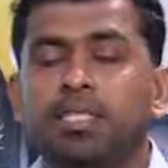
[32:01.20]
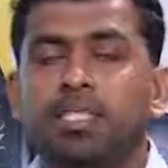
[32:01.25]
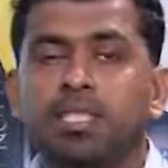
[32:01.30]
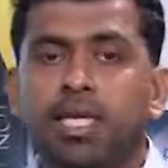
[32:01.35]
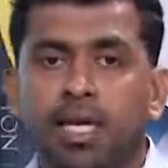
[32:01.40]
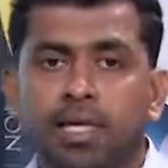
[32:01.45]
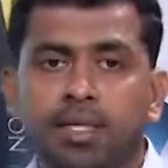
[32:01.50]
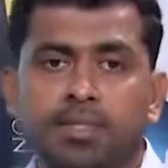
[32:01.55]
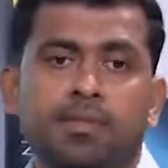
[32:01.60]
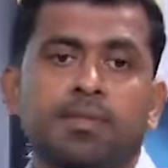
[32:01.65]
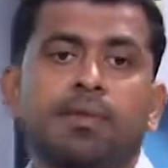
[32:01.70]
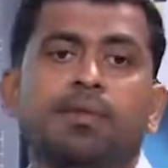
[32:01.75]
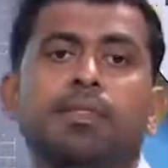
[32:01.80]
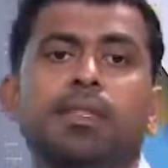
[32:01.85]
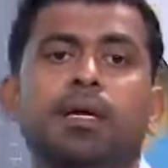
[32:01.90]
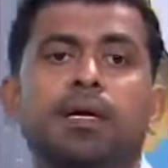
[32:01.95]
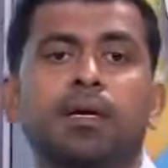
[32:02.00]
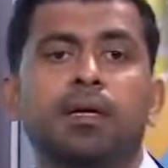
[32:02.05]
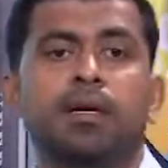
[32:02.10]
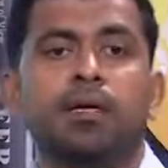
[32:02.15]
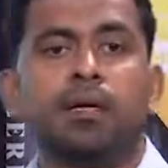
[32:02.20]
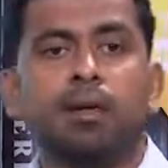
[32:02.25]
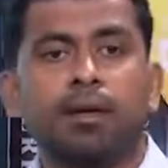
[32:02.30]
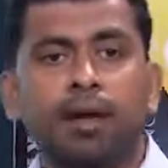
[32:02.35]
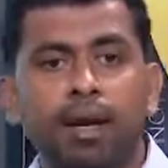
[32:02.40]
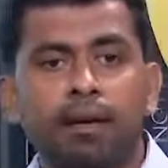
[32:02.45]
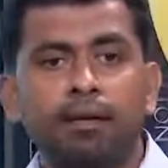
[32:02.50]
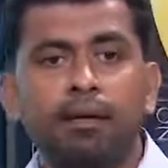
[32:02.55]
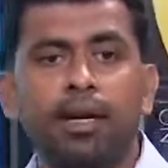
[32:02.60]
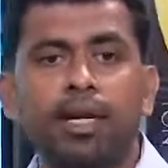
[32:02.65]
checks the
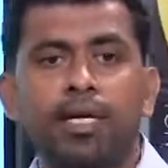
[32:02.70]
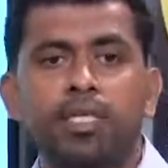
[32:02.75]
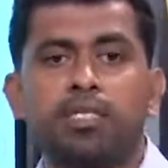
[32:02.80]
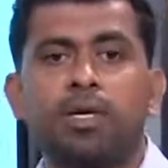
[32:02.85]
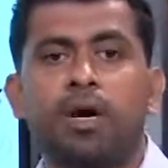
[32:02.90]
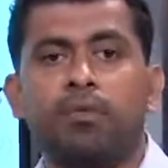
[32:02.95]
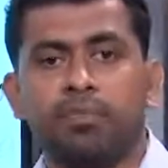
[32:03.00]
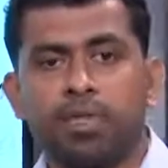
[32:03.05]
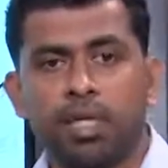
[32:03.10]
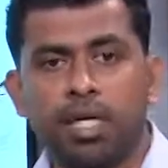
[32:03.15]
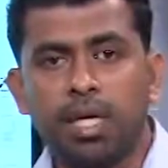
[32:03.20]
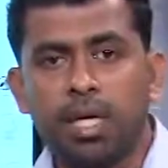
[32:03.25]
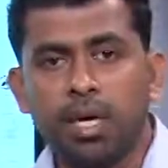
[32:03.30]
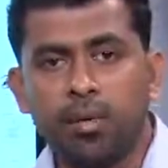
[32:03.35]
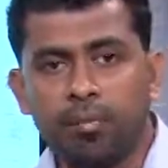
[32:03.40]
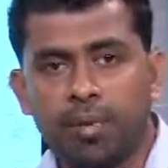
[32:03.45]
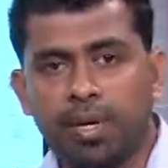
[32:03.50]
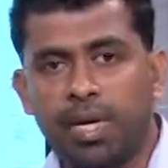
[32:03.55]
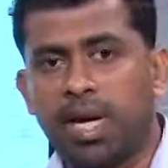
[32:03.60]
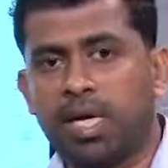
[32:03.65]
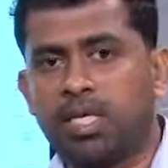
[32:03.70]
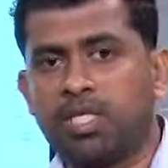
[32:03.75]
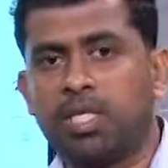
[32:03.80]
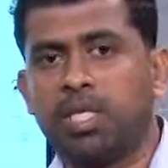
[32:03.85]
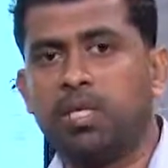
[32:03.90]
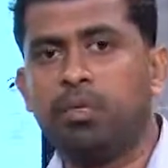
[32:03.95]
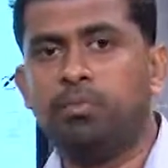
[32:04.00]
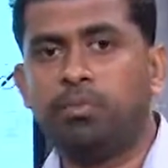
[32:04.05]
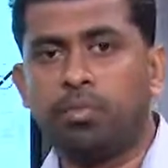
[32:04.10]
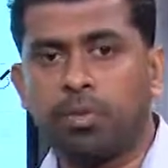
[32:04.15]
cleanliness of the
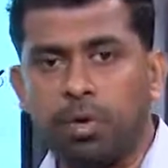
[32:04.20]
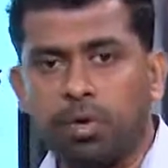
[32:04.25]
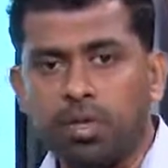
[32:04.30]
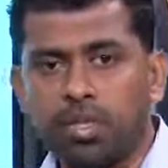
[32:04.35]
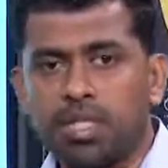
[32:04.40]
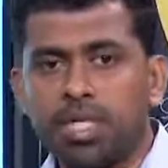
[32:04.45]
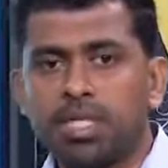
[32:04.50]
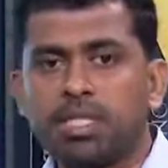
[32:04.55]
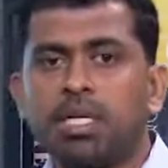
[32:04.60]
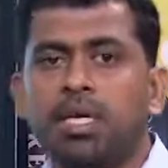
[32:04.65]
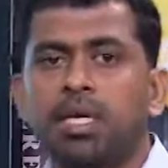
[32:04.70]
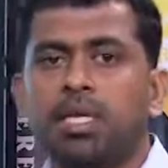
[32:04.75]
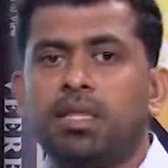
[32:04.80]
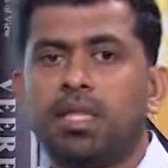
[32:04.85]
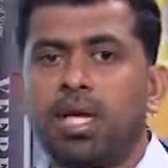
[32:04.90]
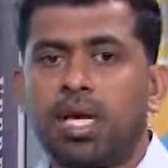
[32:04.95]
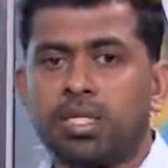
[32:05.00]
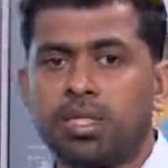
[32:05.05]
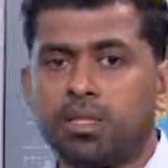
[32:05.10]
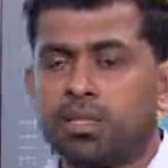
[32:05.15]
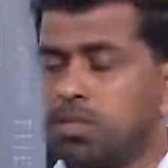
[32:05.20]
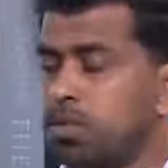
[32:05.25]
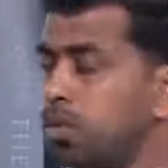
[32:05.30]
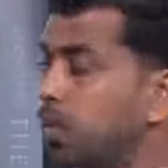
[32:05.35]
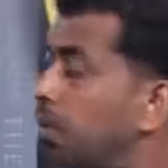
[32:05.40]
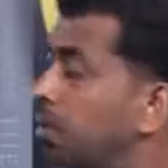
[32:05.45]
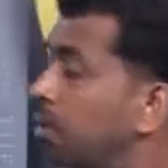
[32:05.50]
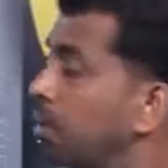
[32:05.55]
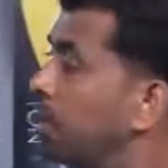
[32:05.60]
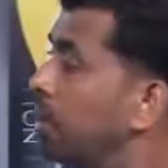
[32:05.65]
production process. So,
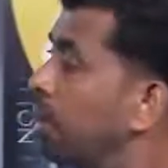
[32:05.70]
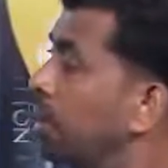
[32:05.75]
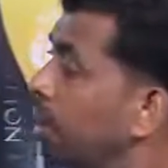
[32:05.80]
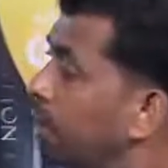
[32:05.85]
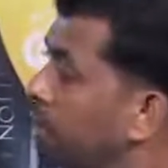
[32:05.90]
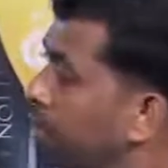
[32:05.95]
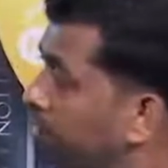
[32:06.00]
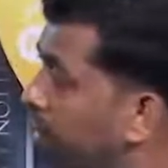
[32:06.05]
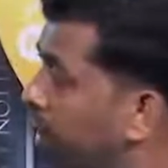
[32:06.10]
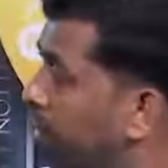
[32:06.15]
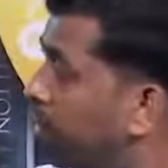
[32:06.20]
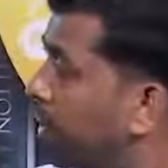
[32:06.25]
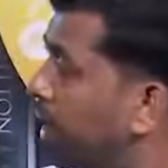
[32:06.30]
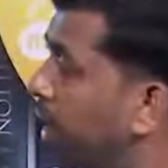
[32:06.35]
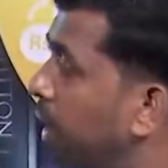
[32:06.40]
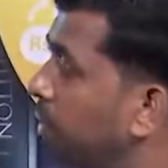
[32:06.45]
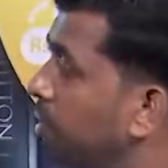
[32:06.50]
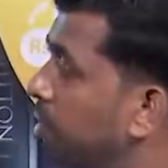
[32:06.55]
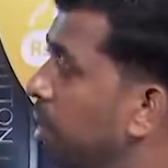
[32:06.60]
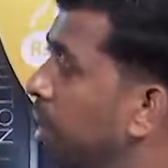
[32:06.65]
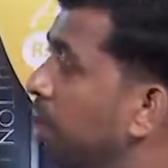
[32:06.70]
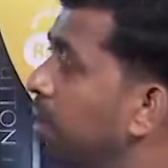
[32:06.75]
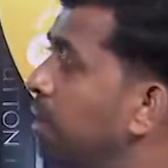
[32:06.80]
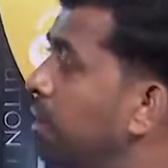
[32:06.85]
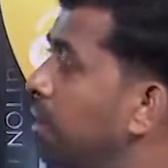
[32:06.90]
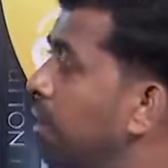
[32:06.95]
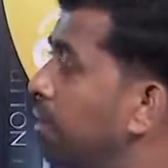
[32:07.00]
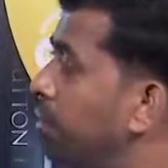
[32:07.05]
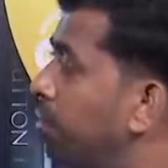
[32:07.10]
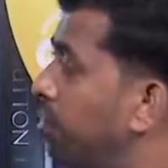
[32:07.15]
when producing
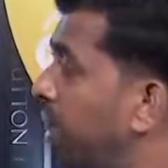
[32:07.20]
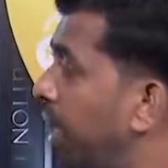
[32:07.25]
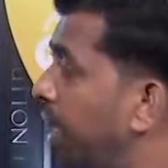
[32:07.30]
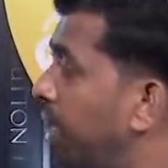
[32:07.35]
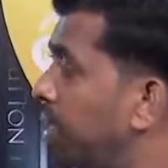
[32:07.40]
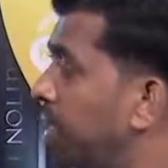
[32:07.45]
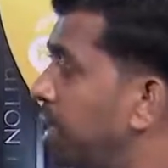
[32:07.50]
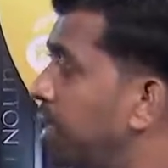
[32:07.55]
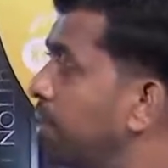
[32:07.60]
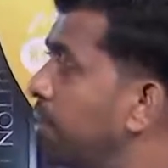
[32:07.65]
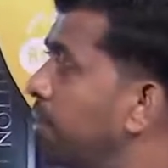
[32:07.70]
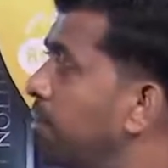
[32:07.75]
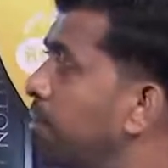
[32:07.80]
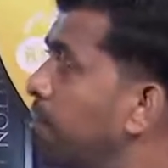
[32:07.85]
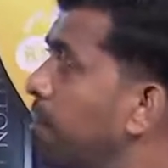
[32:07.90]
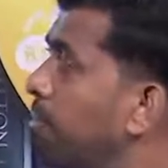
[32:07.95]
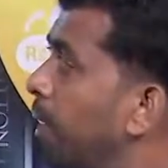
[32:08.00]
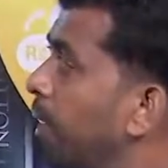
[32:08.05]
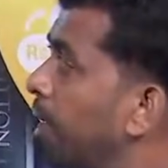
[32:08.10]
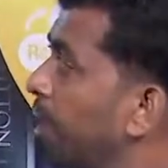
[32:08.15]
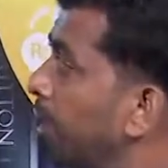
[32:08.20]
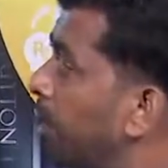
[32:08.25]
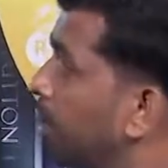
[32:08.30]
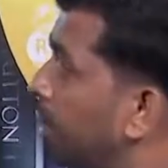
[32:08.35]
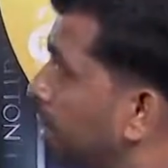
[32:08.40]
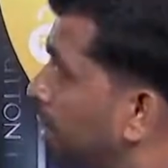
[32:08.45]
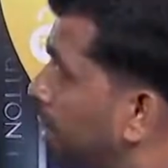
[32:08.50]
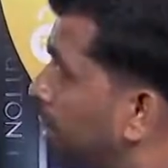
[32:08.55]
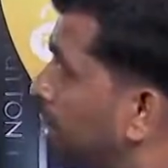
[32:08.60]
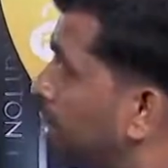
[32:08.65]
medicine,
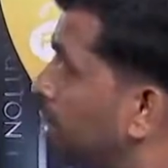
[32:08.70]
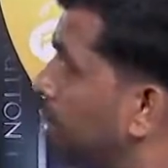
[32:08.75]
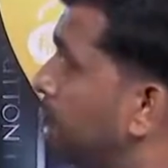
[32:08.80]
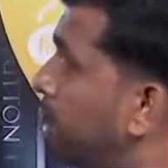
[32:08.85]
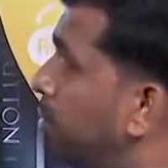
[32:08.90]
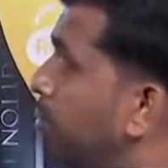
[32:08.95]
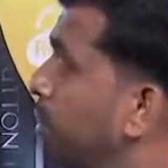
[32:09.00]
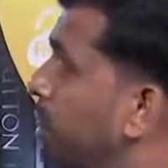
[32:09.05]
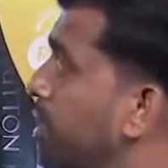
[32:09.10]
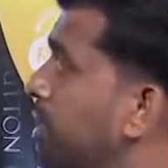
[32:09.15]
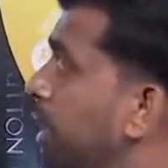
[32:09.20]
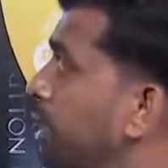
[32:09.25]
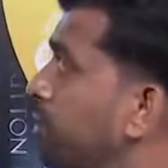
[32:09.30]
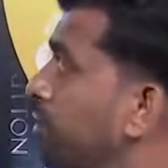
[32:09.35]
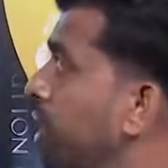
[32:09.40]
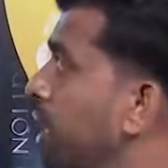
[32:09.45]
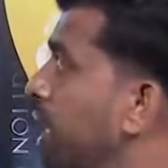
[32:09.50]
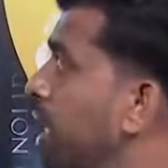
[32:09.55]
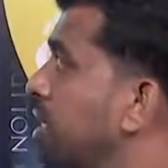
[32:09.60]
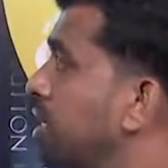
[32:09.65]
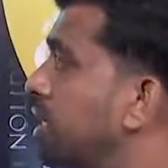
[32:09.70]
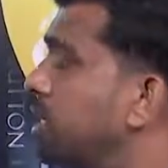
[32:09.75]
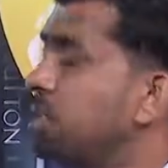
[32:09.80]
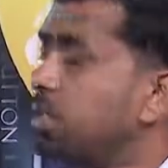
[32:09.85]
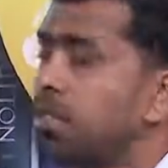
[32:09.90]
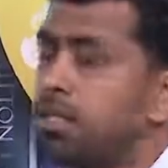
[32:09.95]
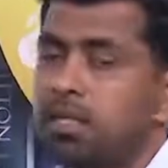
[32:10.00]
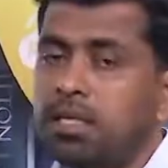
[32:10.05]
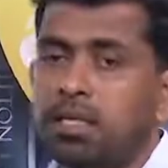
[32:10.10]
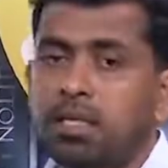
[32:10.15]
GMP certification
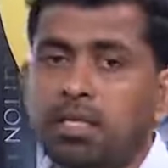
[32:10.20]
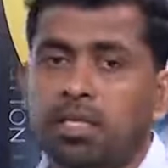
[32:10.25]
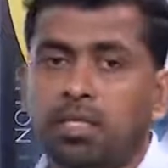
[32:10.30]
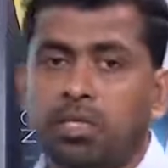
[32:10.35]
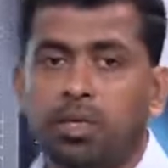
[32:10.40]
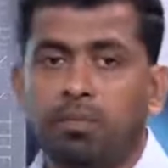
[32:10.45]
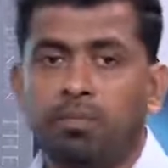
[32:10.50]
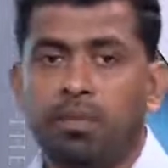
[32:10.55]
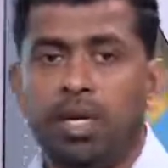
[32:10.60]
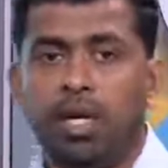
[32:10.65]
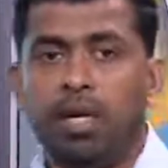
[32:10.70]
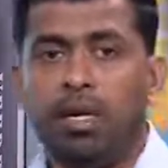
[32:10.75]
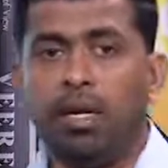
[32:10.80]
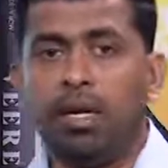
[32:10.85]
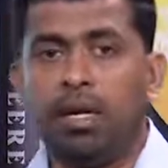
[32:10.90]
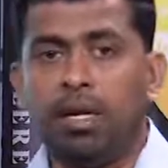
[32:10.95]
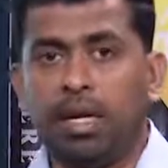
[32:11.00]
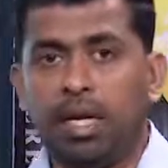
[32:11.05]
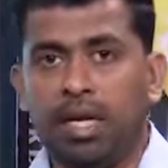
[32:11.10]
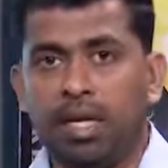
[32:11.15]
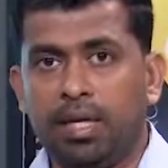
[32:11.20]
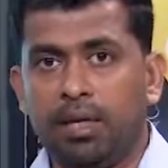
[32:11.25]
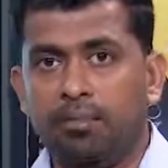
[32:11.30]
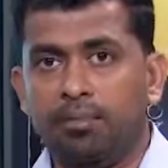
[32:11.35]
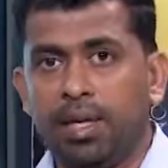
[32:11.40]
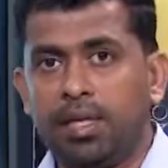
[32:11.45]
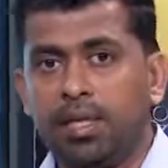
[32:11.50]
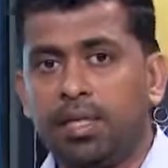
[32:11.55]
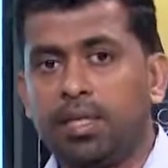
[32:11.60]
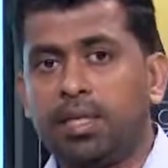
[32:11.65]
should be taken
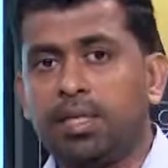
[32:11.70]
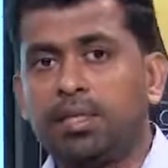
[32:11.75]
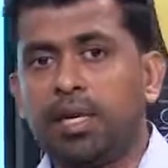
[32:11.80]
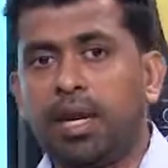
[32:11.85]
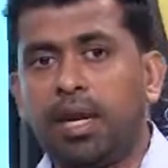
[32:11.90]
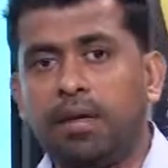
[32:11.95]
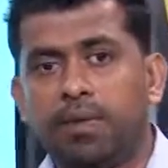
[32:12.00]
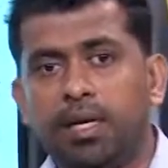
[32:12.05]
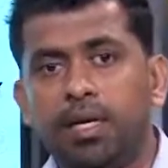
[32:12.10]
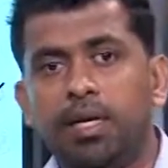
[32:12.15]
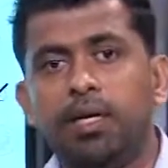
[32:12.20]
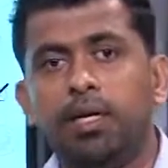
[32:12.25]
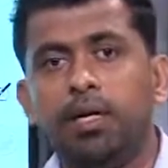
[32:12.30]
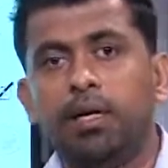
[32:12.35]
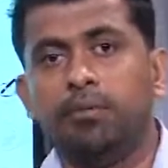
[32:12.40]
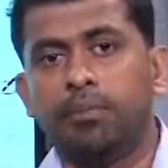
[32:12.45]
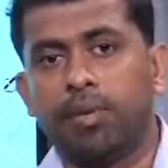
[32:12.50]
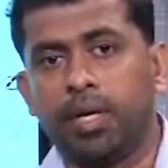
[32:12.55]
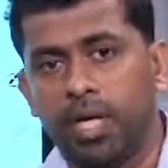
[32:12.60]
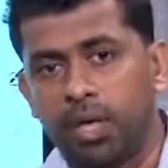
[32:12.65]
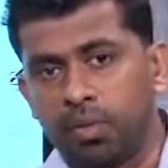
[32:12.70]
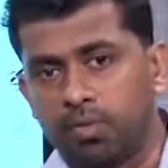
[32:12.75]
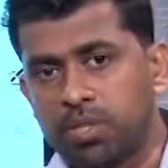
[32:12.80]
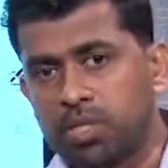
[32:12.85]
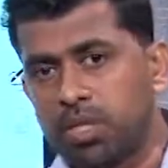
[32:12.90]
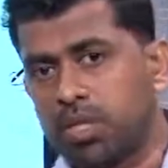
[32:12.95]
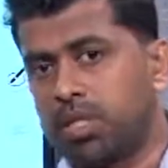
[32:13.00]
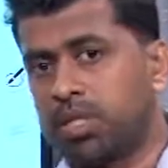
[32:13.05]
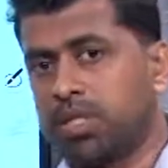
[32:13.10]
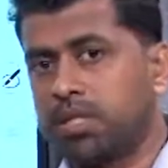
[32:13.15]
by the relevant
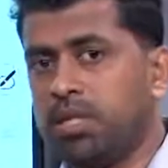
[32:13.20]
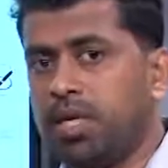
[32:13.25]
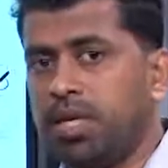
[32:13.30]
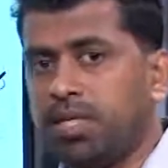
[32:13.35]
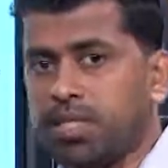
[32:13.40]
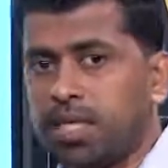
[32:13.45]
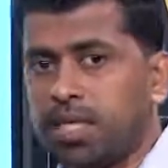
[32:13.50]
producers. It's a